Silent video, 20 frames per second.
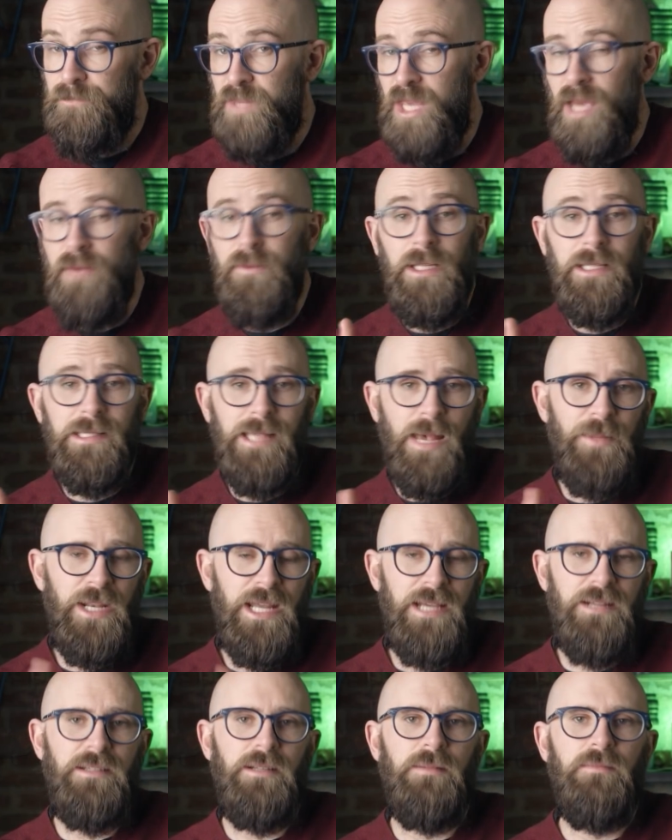Careful
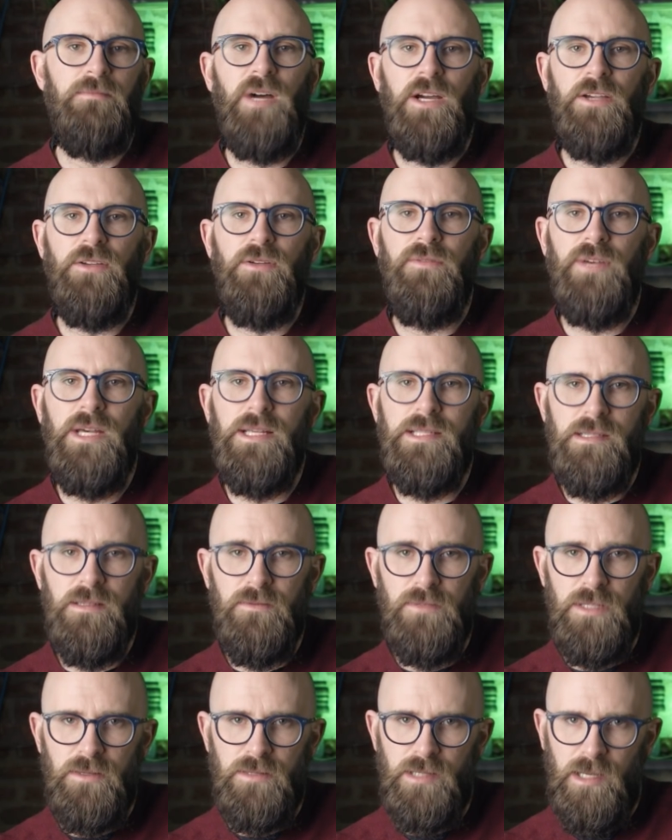examination by University
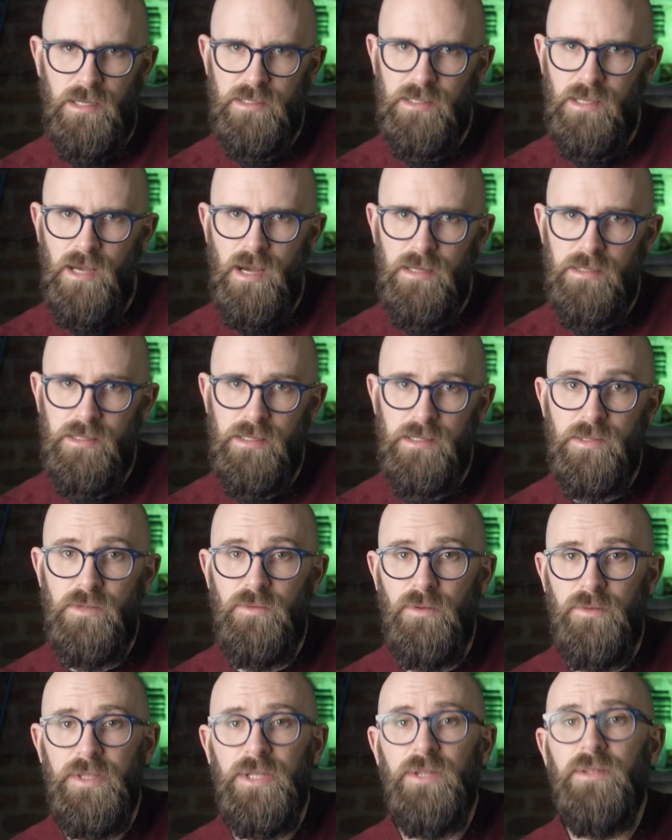of Utah scientists
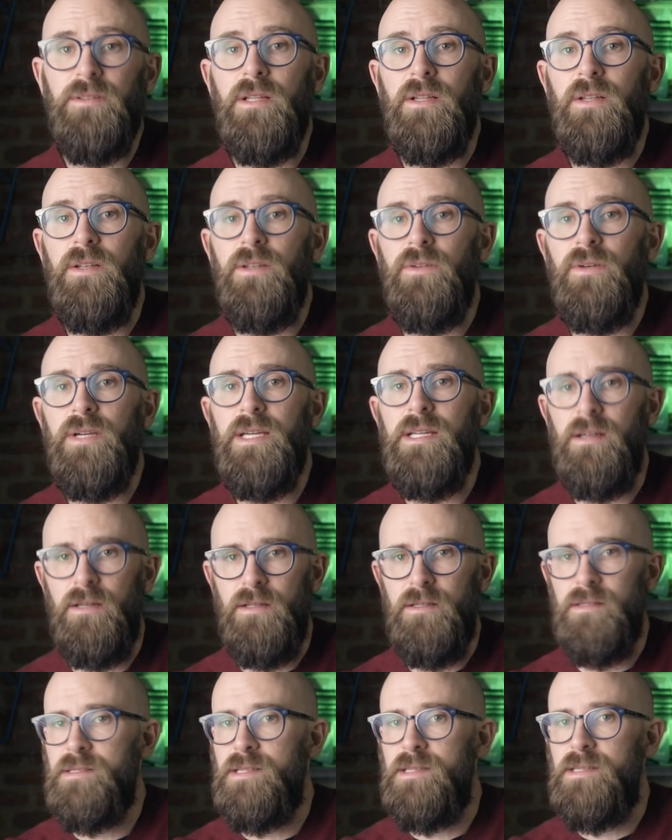revealed that Lloyd
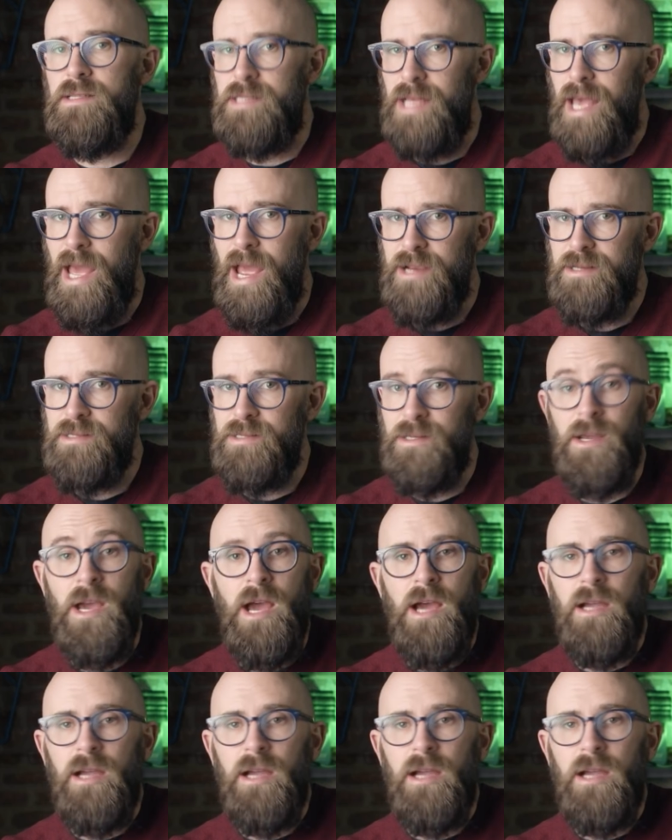Olson's axe had